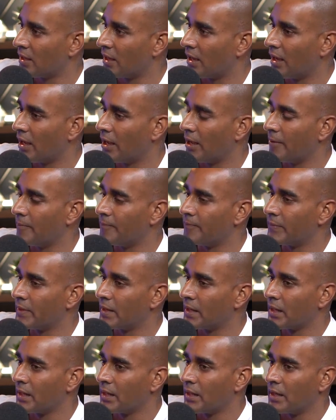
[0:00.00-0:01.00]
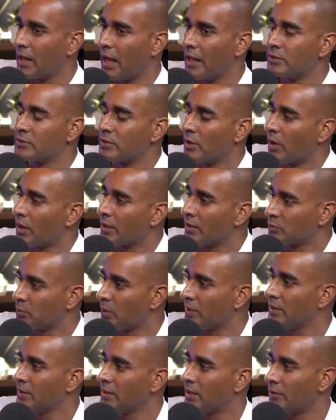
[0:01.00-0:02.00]
And so I guess
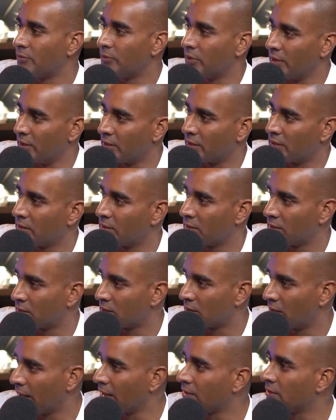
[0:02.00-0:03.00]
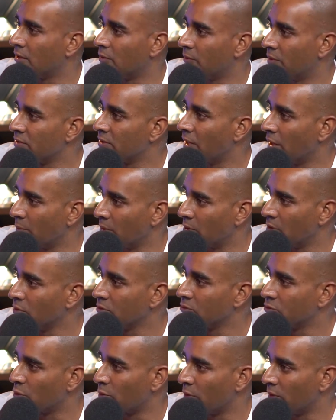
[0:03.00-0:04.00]
one thing that I've really connected and resonated with your
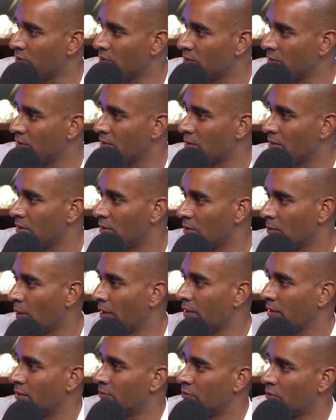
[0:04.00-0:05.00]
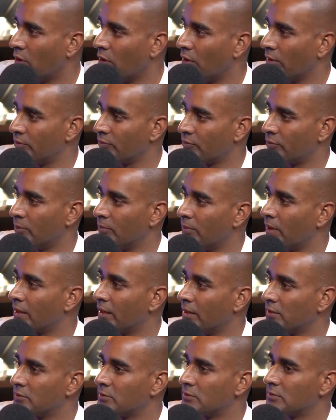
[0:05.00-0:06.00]
story is the way that you've gone from, I
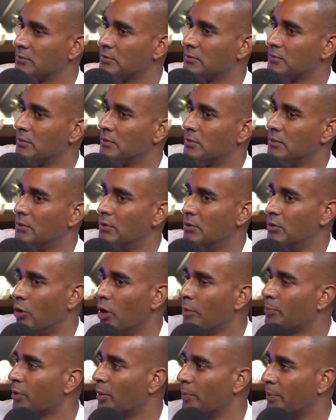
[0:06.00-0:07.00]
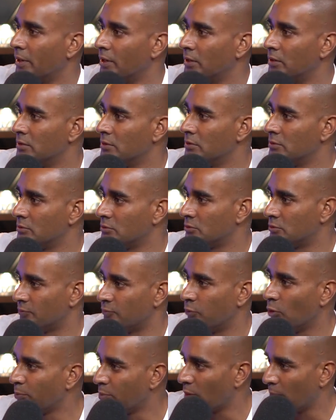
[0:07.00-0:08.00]
guess, no property to
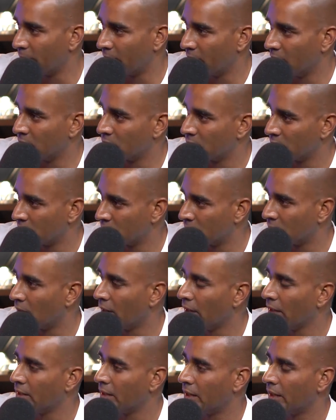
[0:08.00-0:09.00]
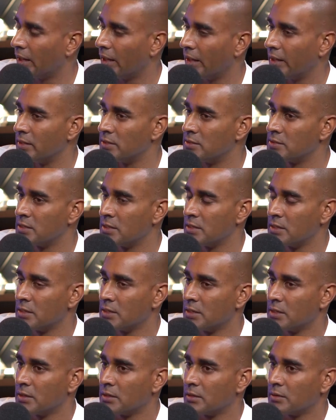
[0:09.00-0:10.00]
4 properties, right? And
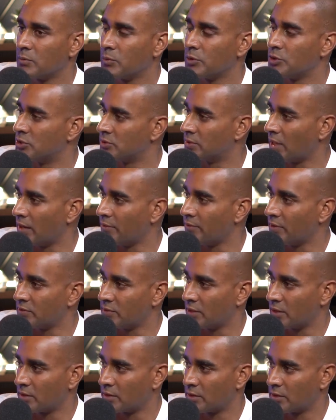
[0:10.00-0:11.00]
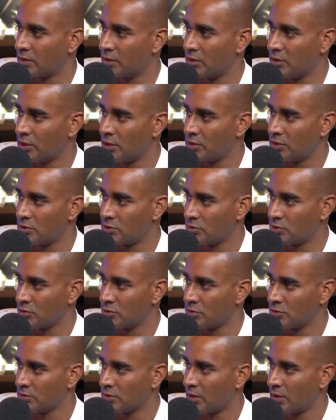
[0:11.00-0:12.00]
would you start investing at
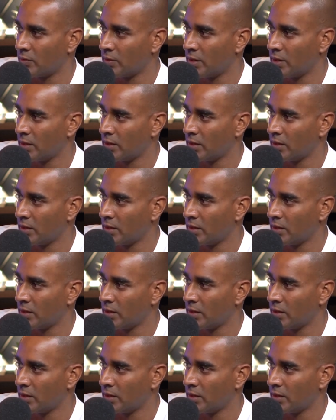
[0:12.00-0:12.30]
32, I read?